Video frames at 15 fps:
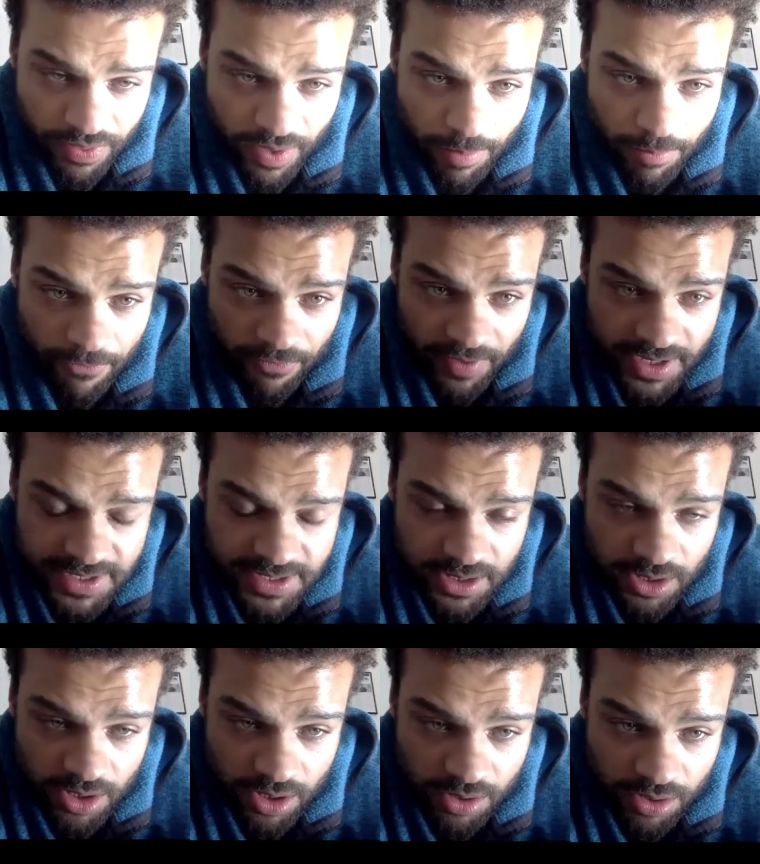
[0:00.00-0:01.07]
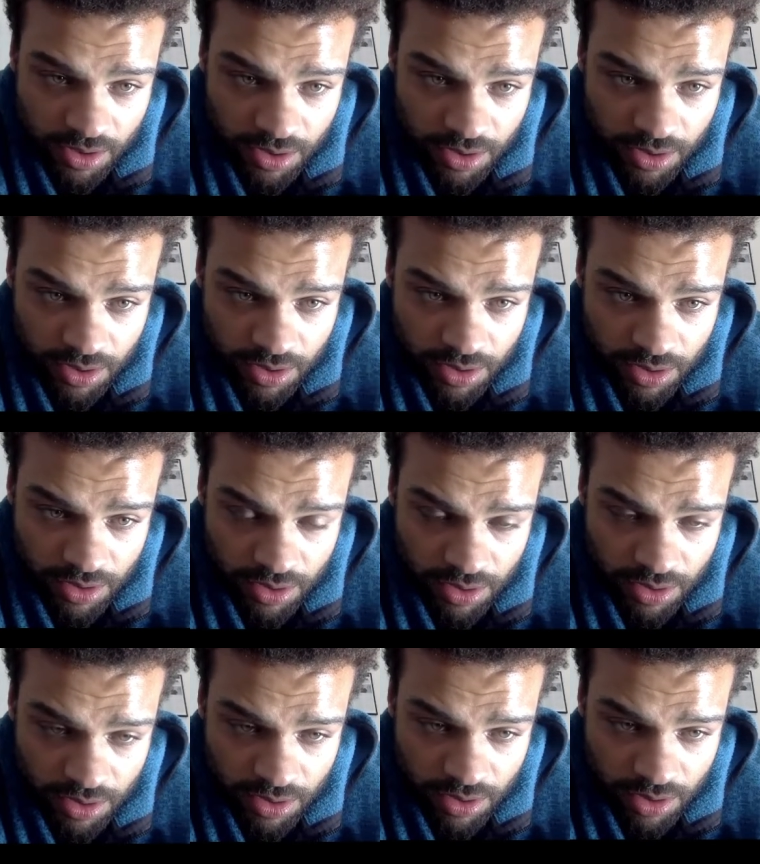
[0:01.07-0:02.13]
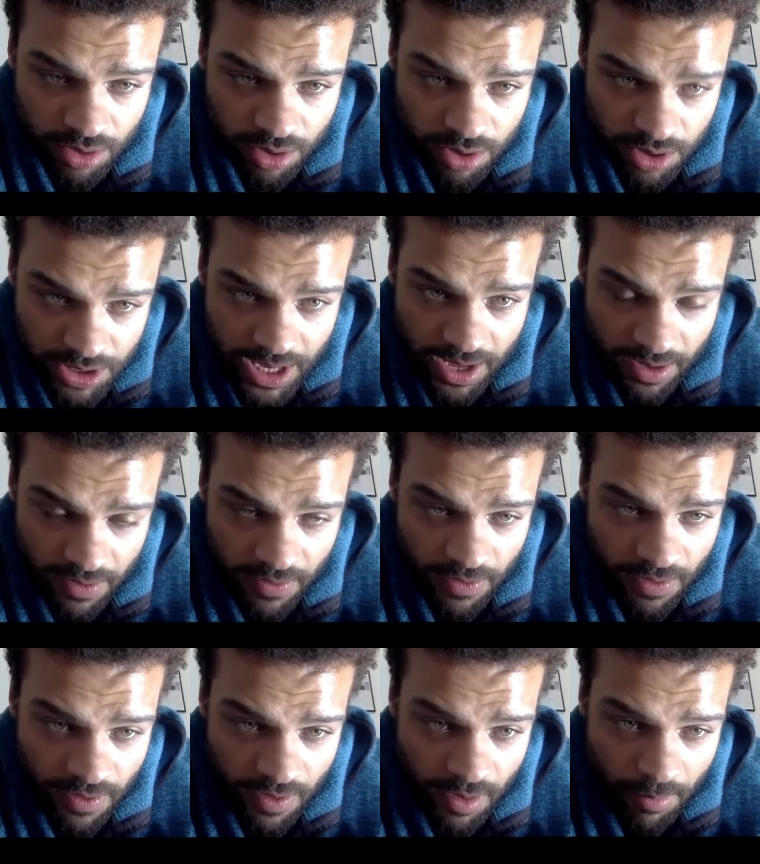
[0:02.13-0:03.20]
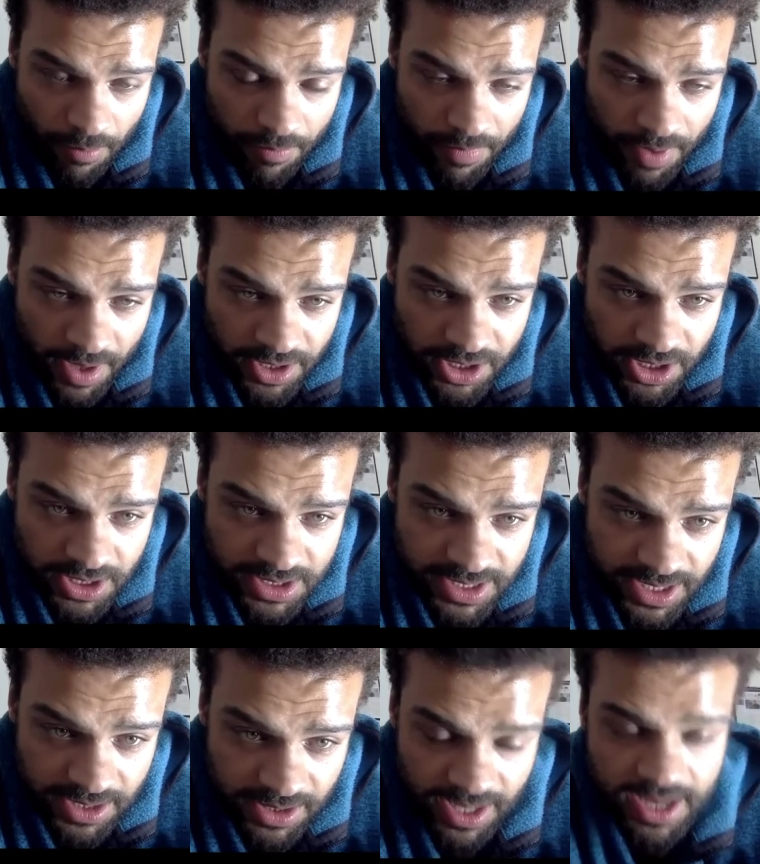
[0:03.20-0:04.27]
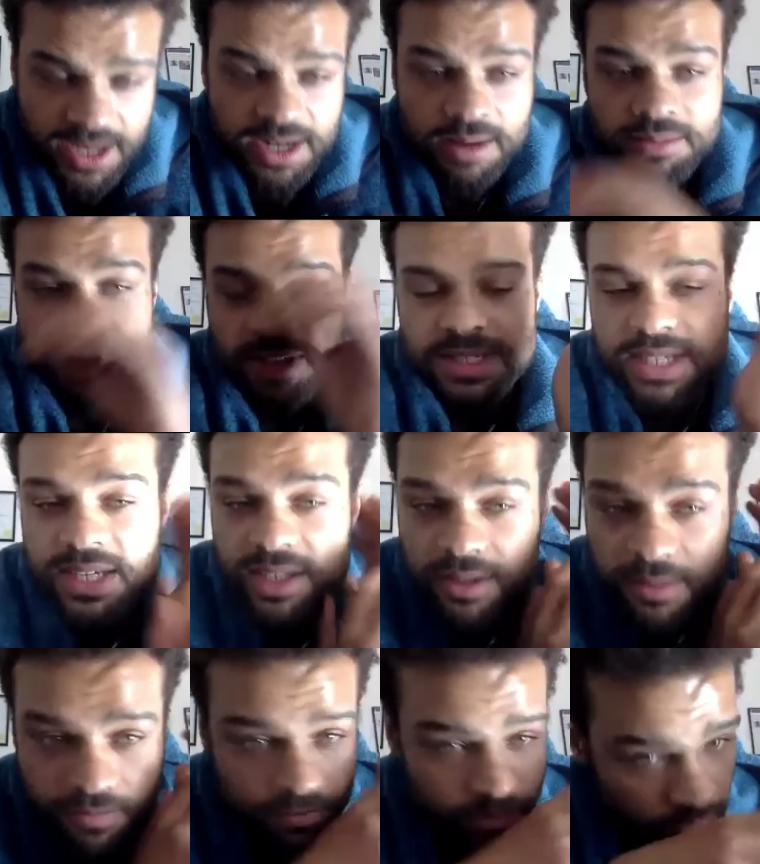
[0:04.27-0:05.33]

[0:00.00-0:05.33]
Thumb facing you. Yeah. And then you're going to take the hand up to the ceiling.